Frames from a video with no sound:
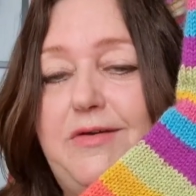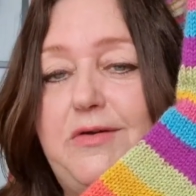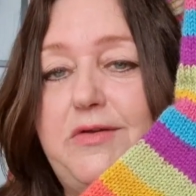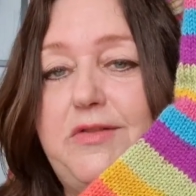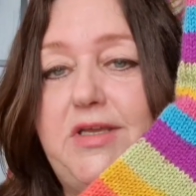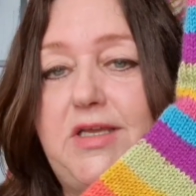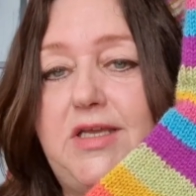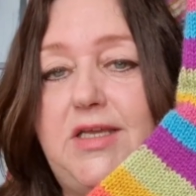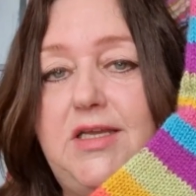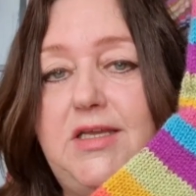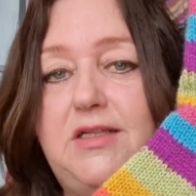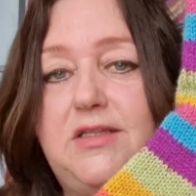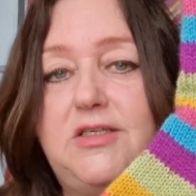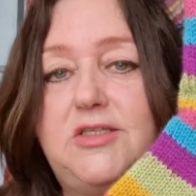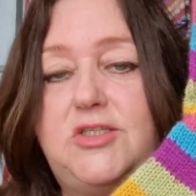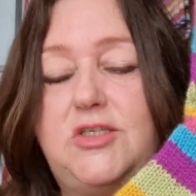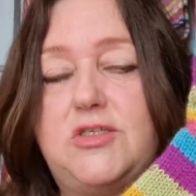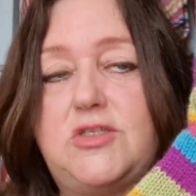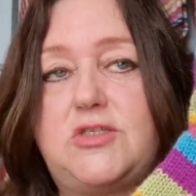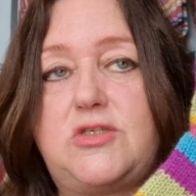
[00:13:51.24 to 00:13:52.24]
Oh, the
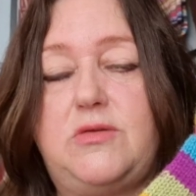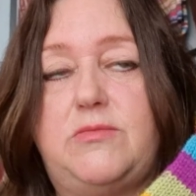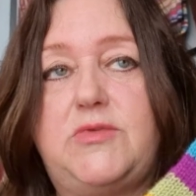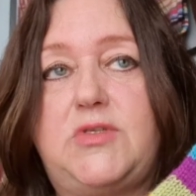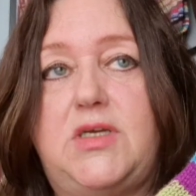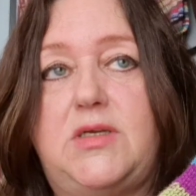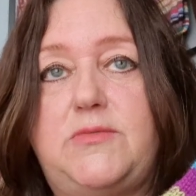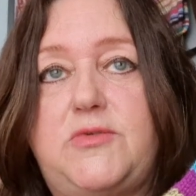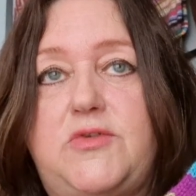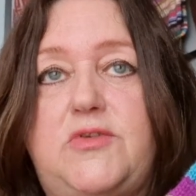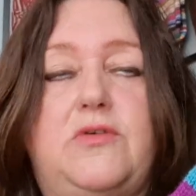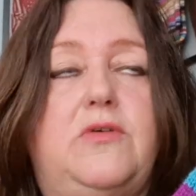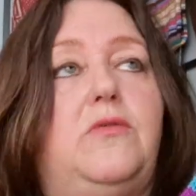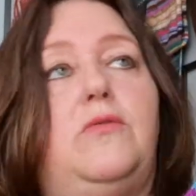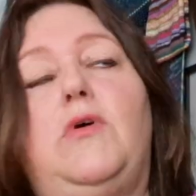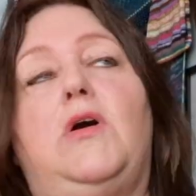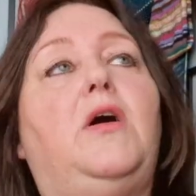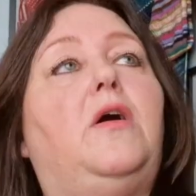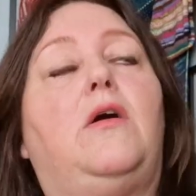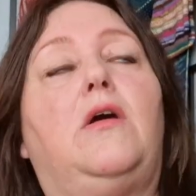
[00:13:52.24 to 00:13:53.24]
English is sometimes
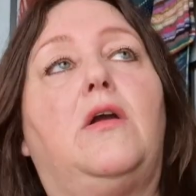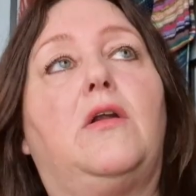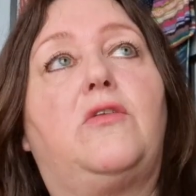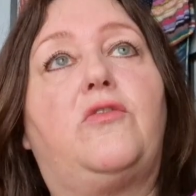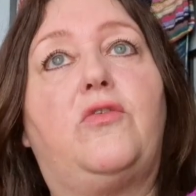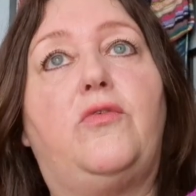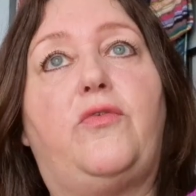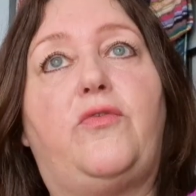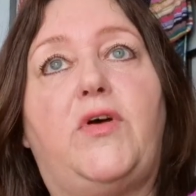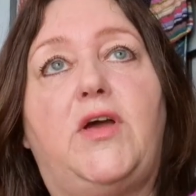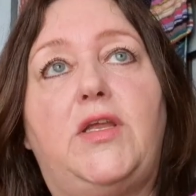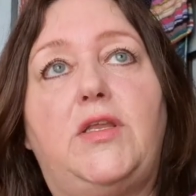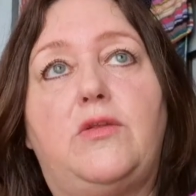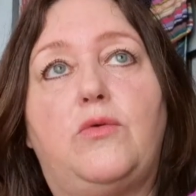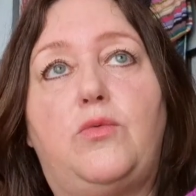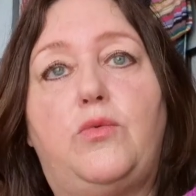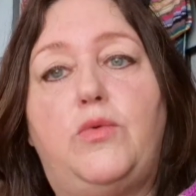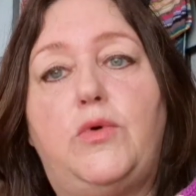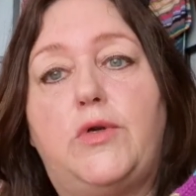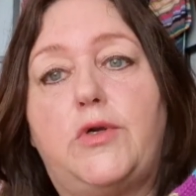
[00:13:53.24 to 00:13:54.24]
so hard to find
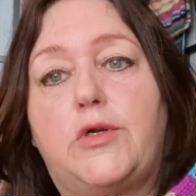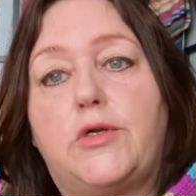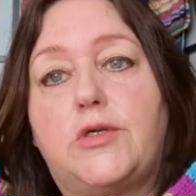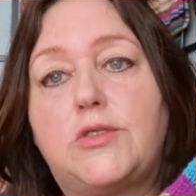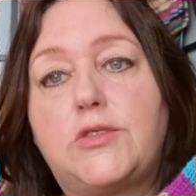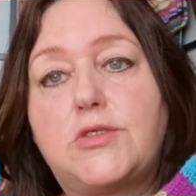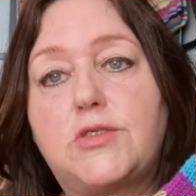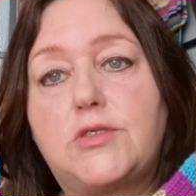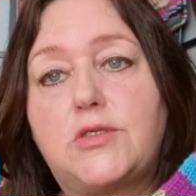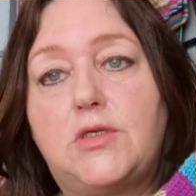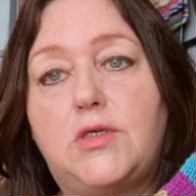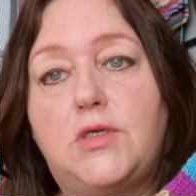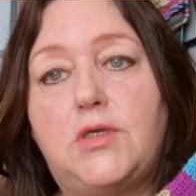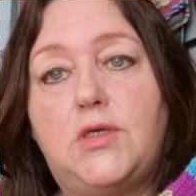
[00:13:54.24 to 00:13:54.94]
the words.